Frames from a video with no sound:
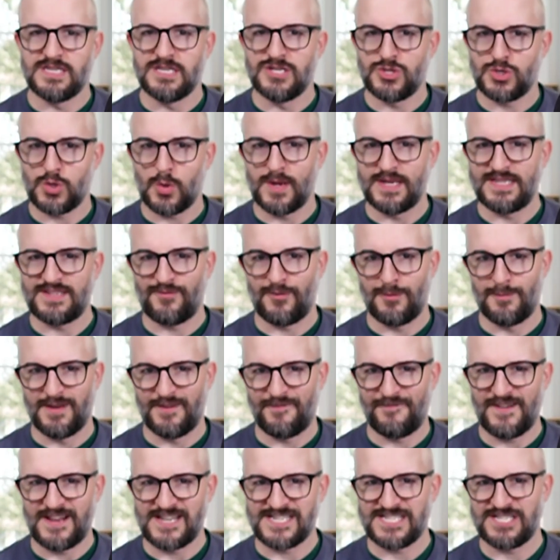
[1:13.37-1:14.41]
the choice for
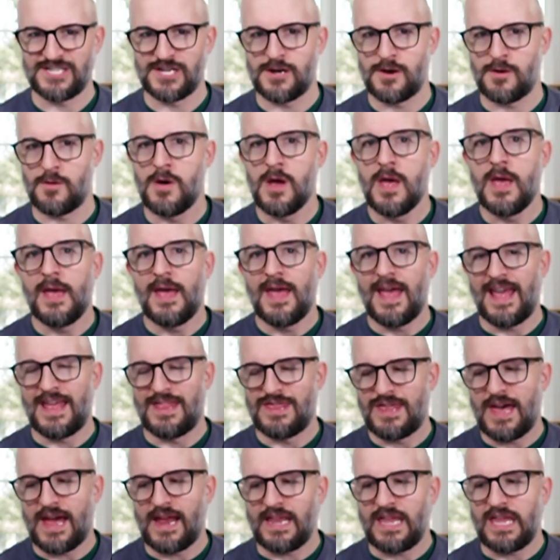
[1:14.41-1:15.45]
Mephisto
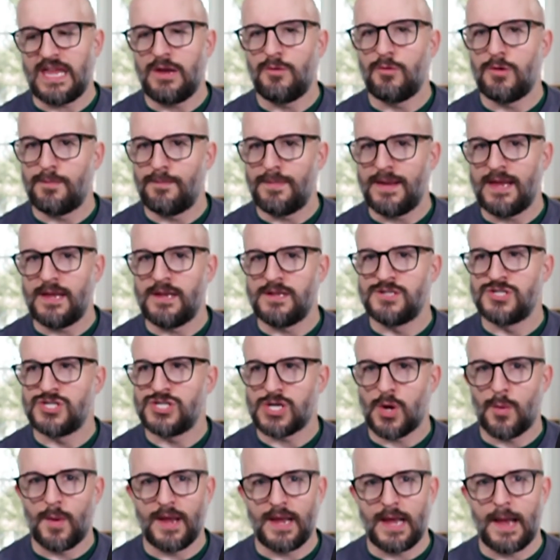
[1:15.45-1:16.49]
and that he would be
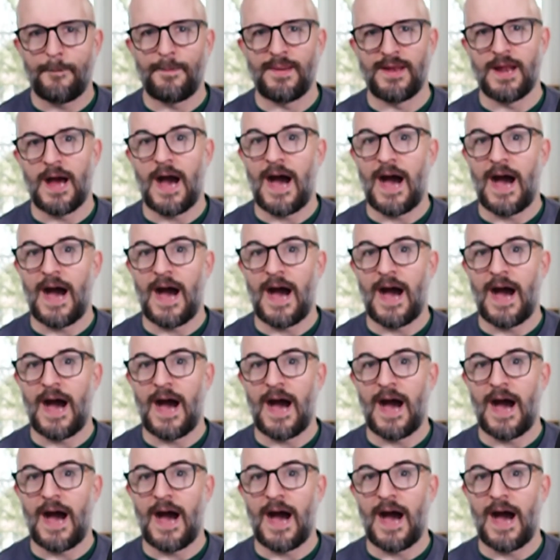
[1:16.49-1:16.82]
showing up in